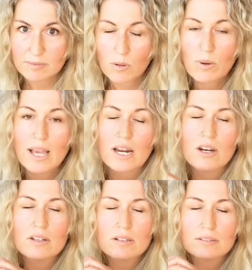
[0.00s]
We had
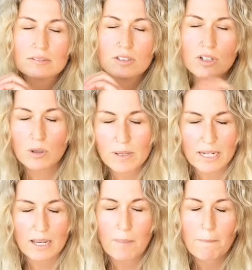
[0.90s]
no
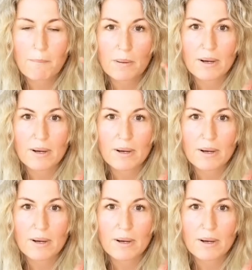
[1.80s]
money, but